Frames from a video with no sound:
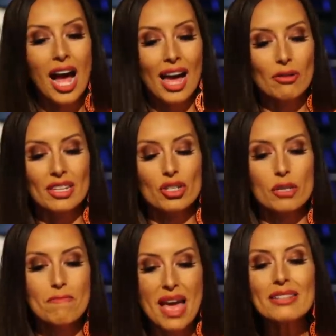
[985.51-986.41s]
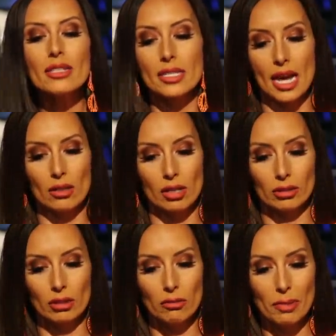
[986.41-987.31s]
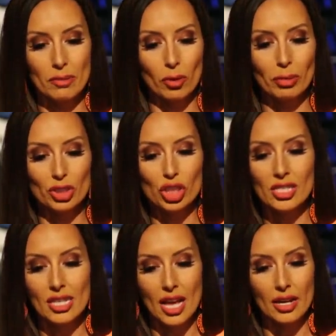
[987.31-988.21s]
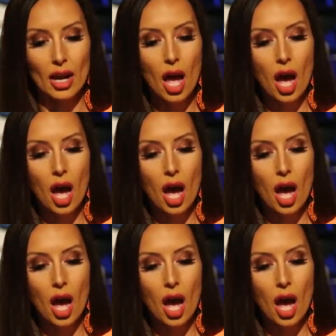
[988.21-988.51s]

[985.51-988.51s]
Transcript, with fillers: I don't think she meant to tell on her own people, but she said